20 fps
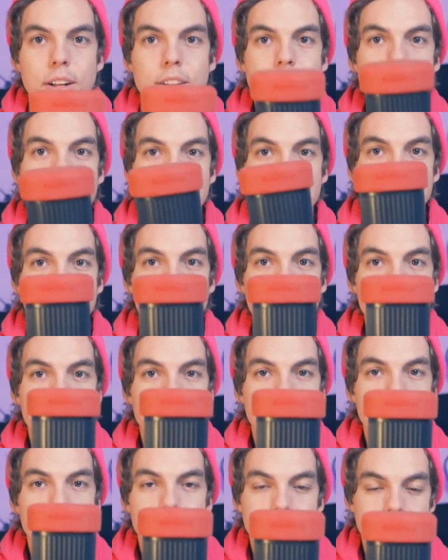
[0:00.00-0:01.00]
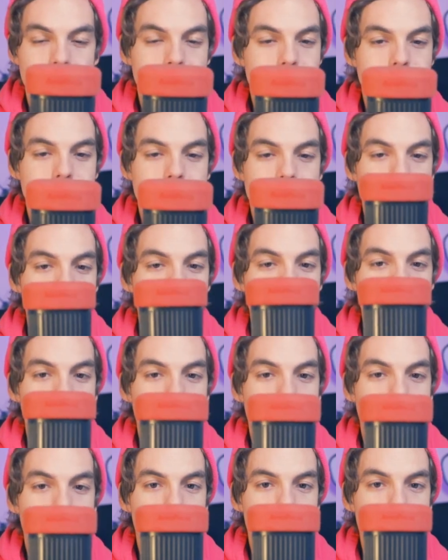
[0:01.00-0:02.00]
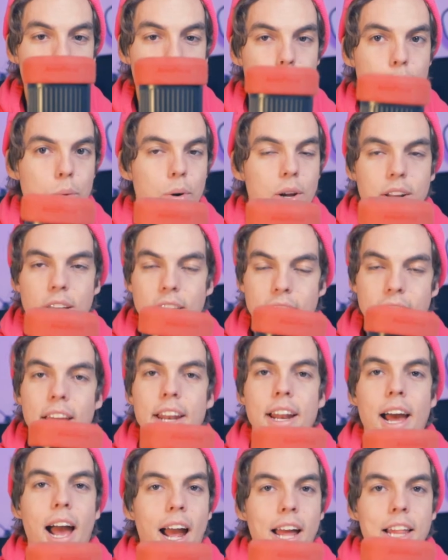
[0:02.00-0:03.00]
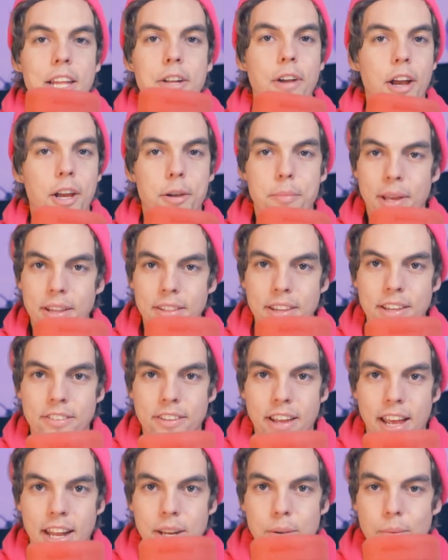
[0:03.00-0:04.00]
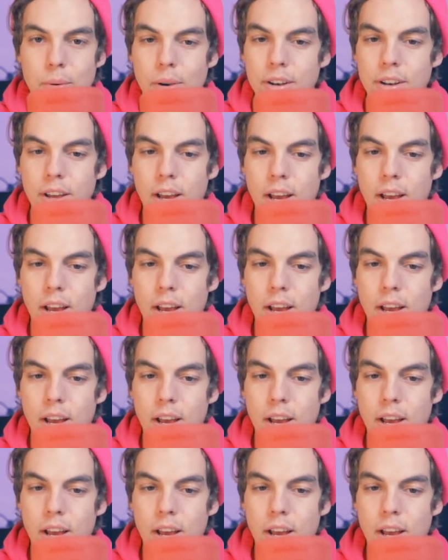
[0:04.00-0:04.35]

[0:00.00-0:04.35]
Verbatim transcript: Lovely de device. Um, would, again, highly recommend this to anyone.